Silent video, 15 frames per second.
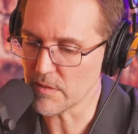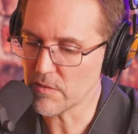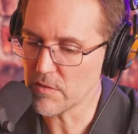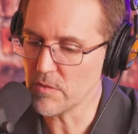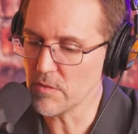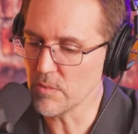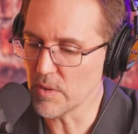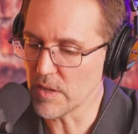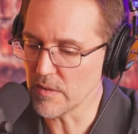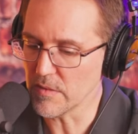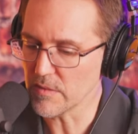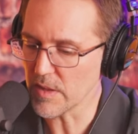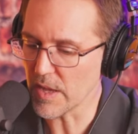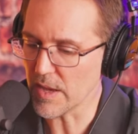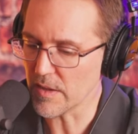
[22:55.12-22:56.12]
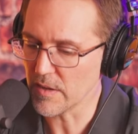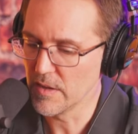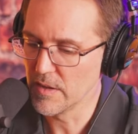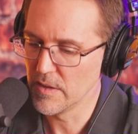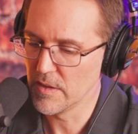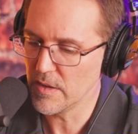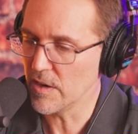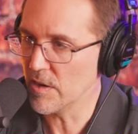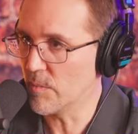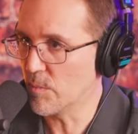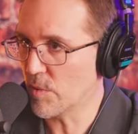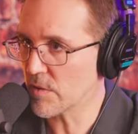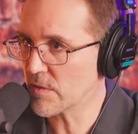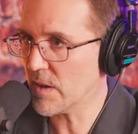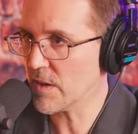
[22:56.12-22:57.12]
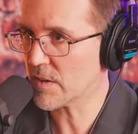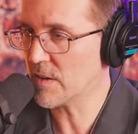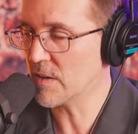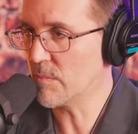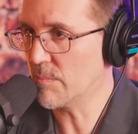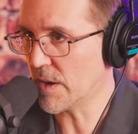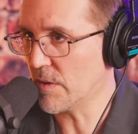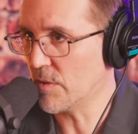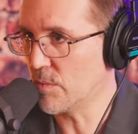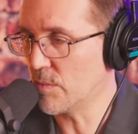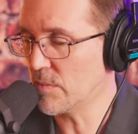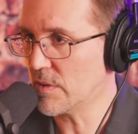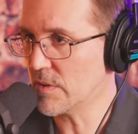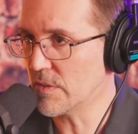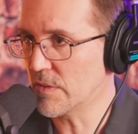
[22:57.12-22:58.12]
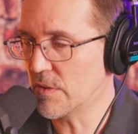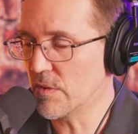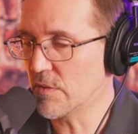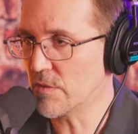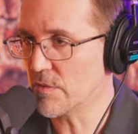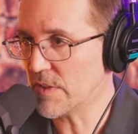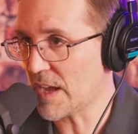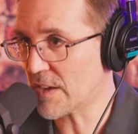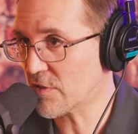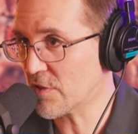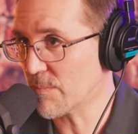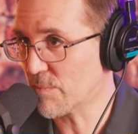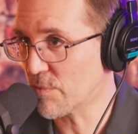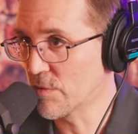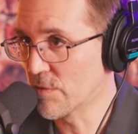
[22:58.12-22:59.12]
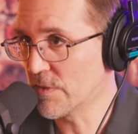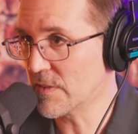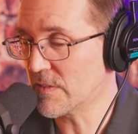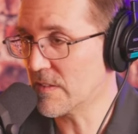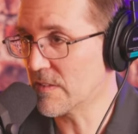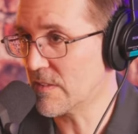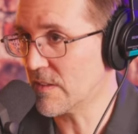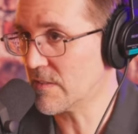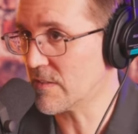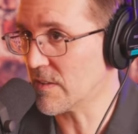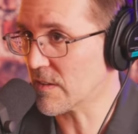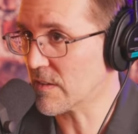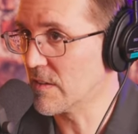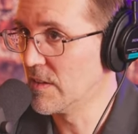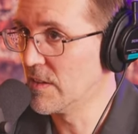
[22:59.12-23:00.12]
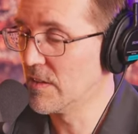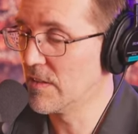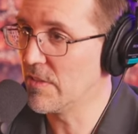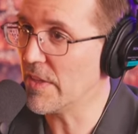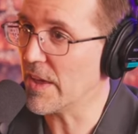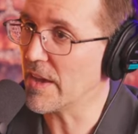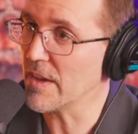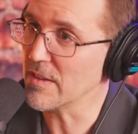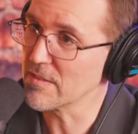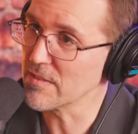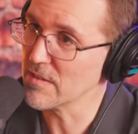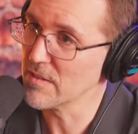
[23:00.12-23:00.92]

too is that uh, we're talking about there. There's actually a proven statistic that